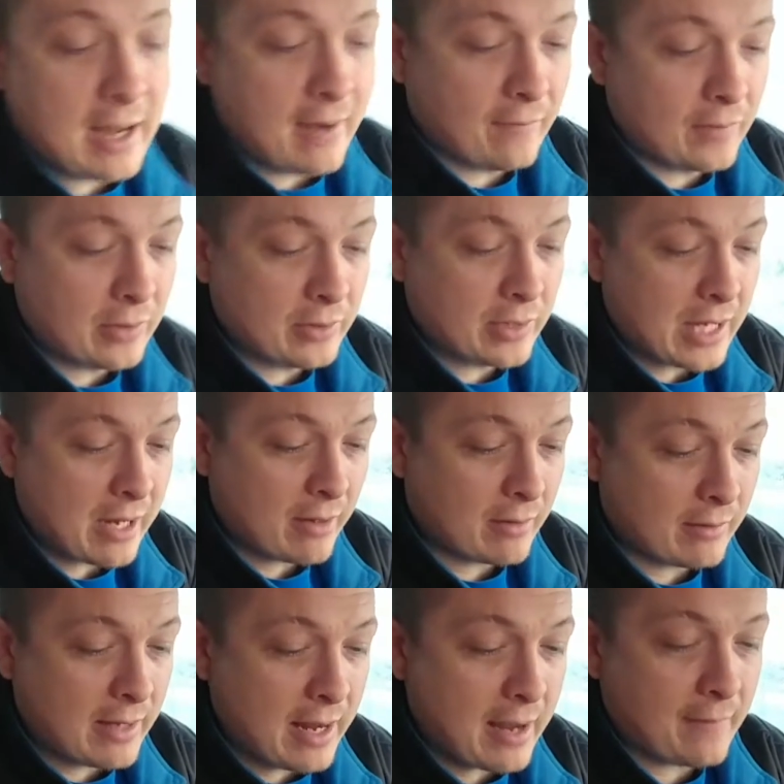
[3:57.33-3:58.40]
have to tear
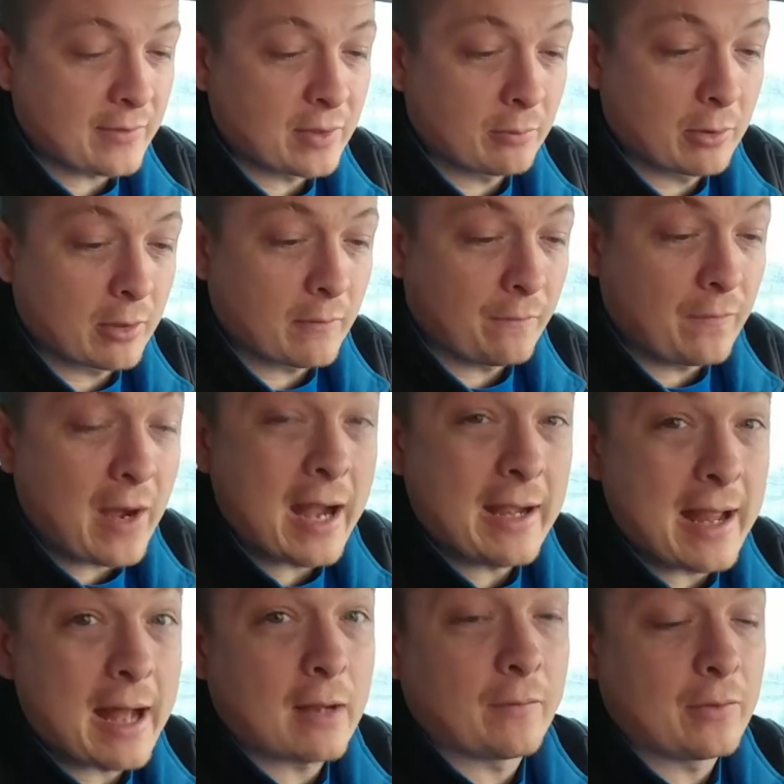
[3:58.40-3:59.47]
it in half. So, we're going to find
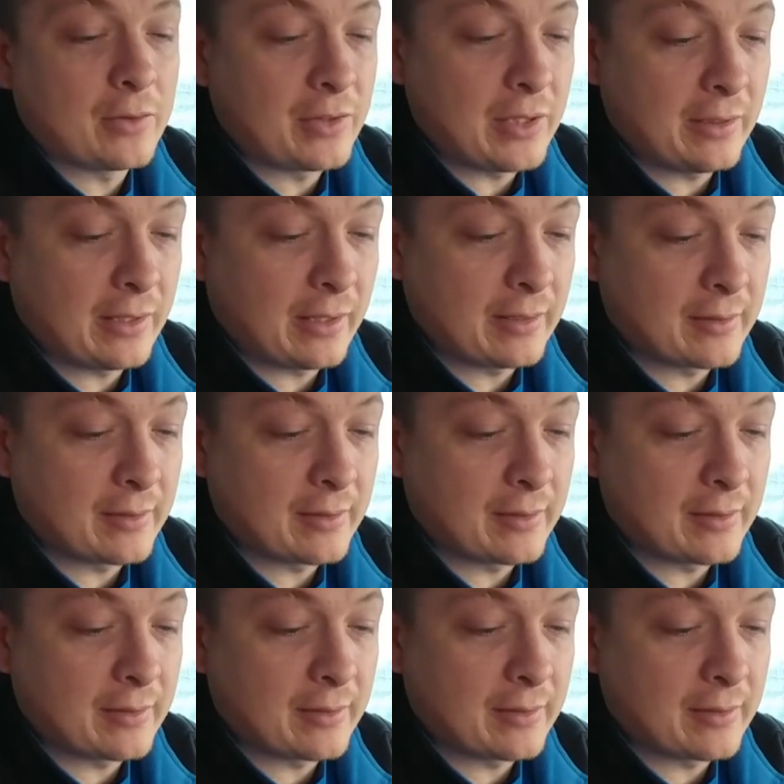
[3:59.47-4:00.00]
out if there's anything